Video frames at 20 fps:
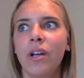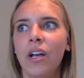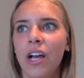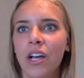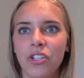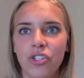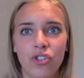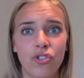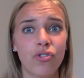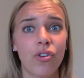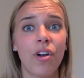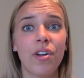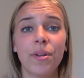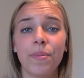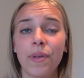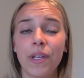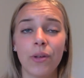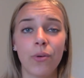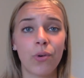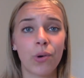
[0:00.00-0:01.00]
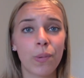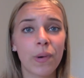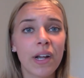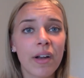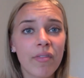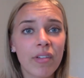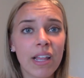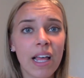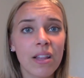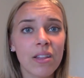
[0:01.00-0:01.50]
astronomy or
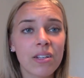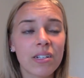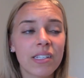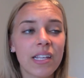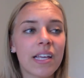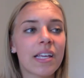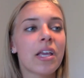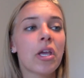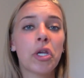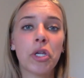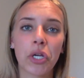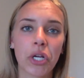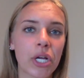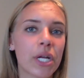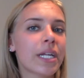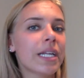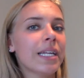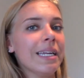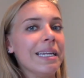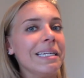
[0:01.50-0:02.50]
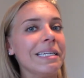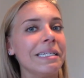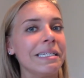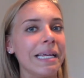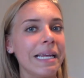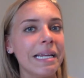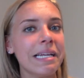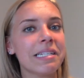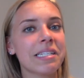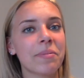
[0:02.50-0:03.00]
whatever that looks like, you're going to need to
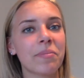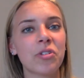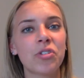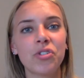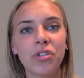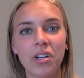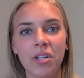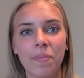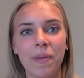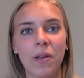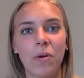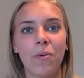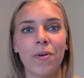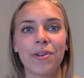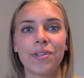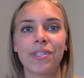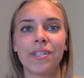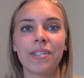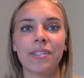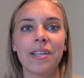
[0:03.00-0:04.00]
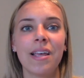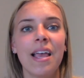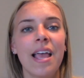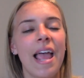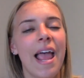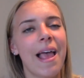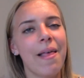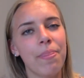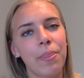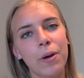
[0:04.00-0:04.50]
take some astronomy courses.
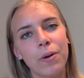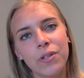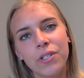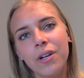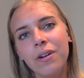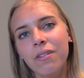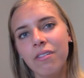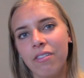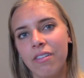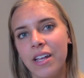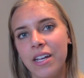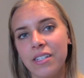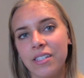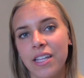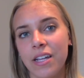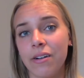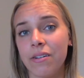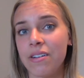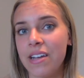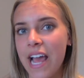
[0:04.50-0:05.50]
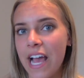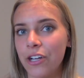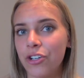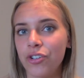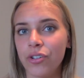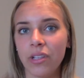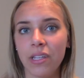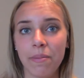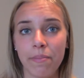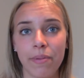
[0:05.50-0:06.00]
And those aren't things that are
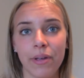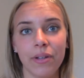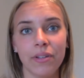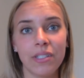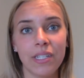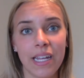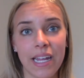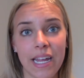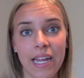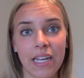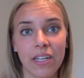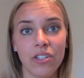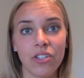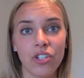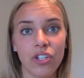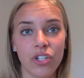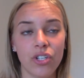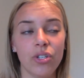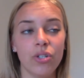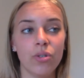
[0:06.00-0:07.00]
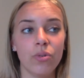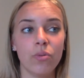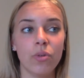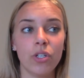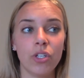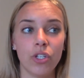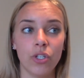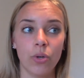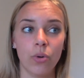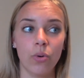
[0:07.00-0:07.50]
naturally built into
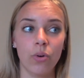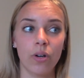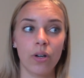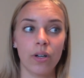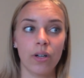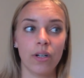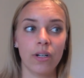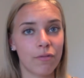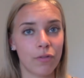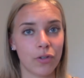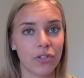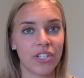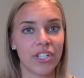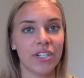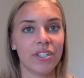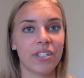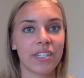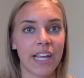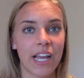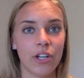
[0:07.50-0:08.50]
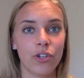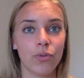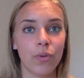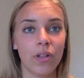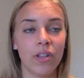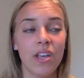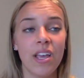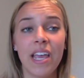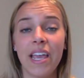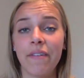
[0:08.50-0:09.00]
your first year
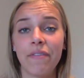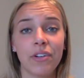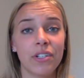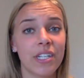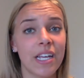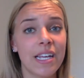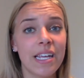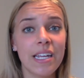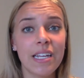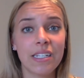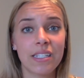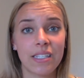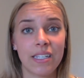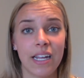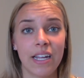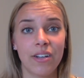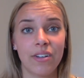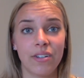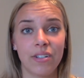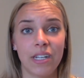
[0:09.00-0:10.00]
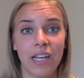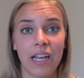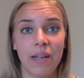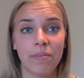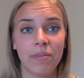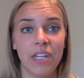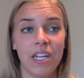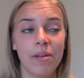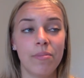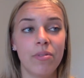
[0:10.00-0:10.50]
schedule. If you're taking a standard
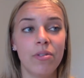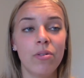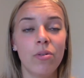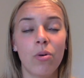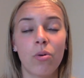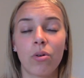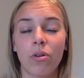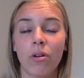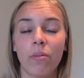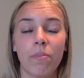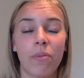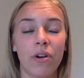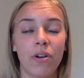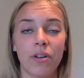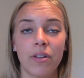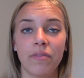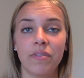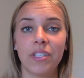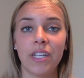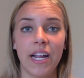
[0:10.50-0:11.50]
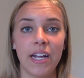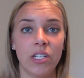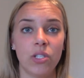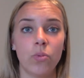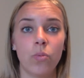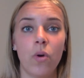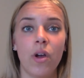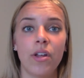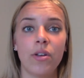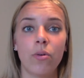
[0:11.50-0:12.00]
timetable or a part of
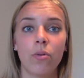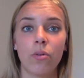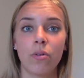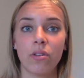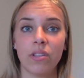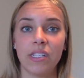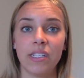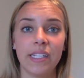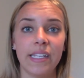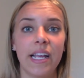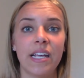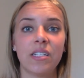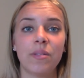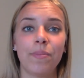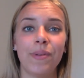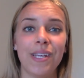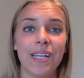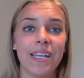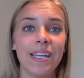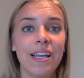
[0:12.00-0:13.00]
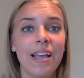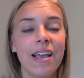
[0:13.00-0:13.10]
Science 1 or the CSP,